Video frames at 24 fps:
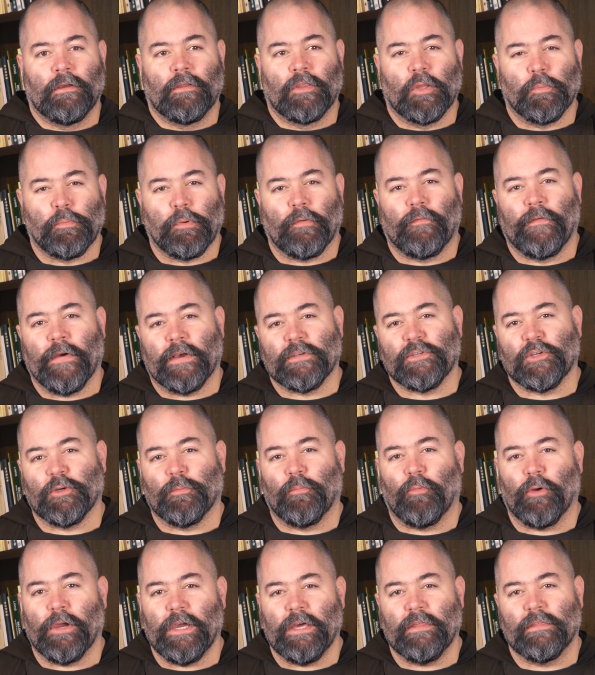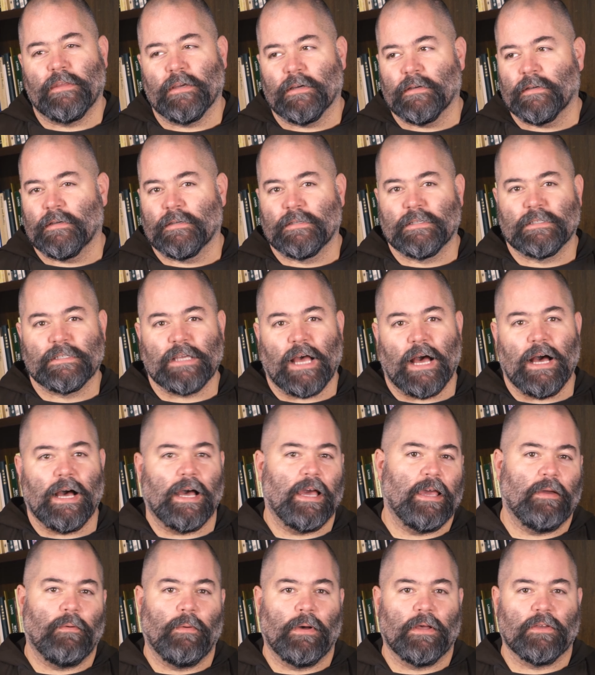The professor breathed a
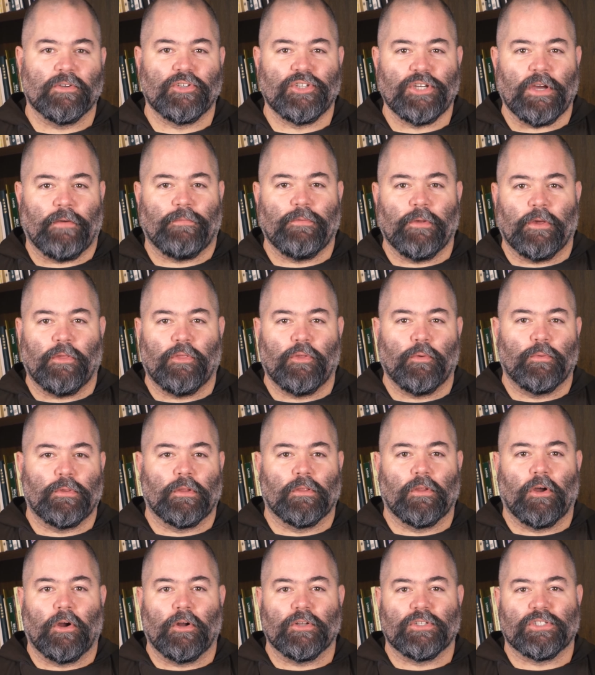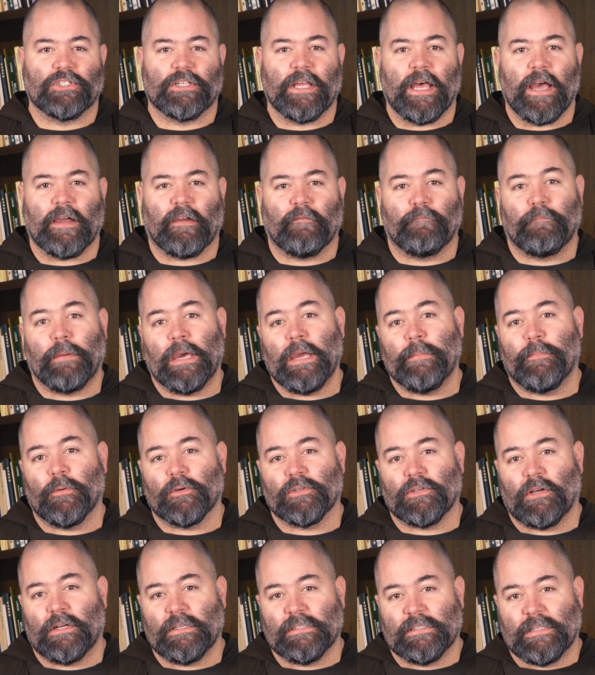sigh while shuffling through the large stack of
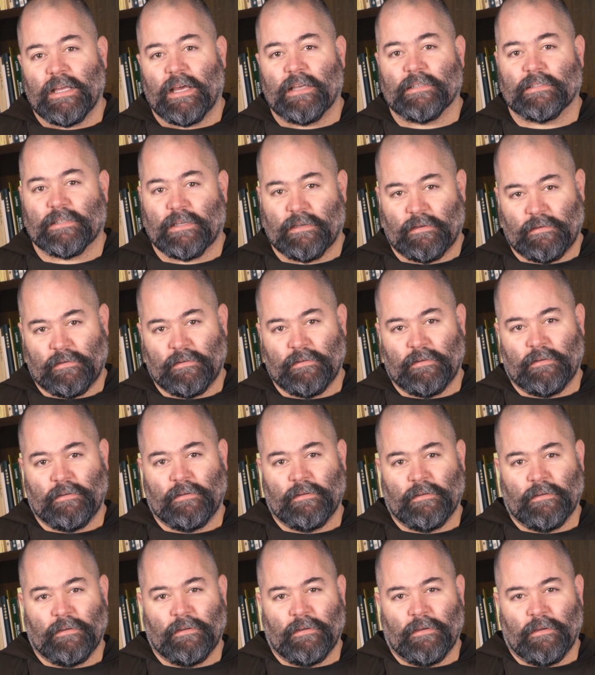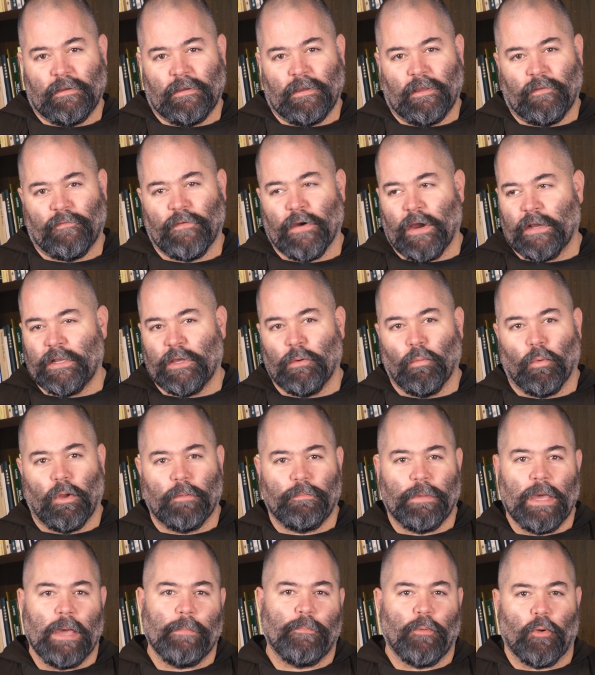papers on his desk. And finding one
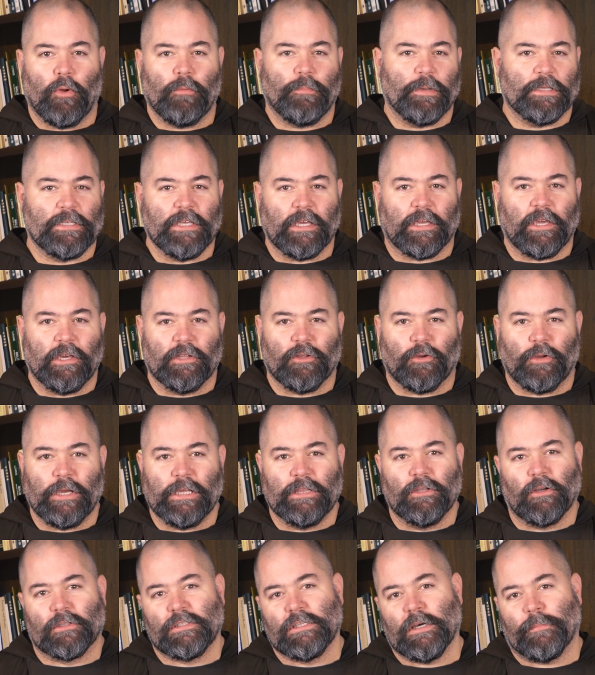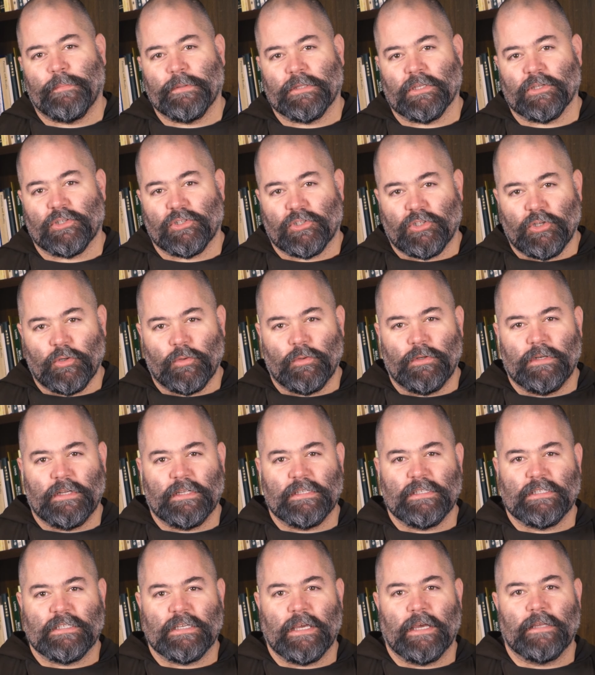paper in particular, he looked up at the student
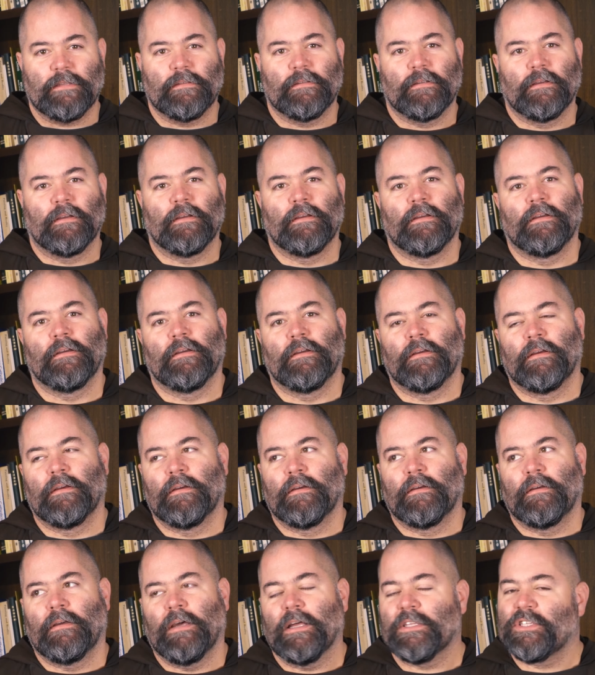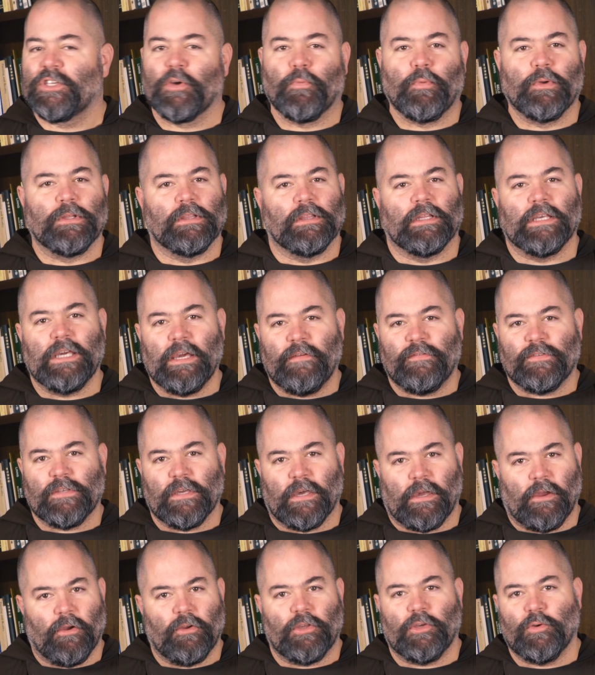and said, "It's a relief to
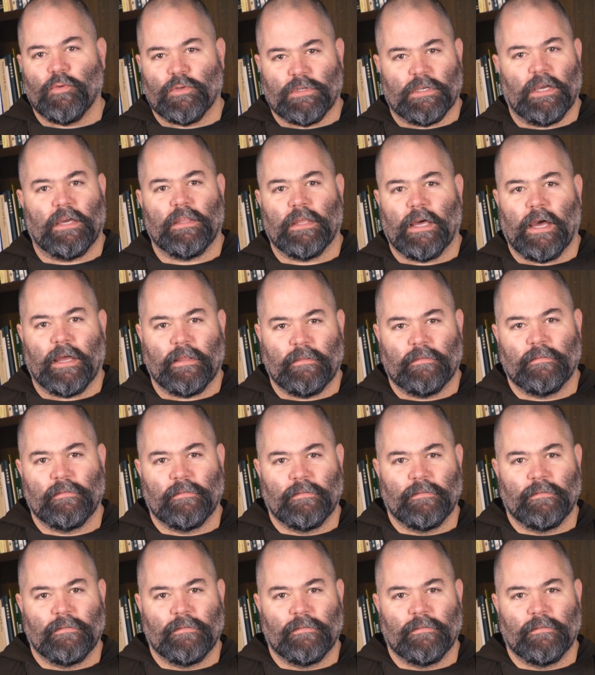hear you say that.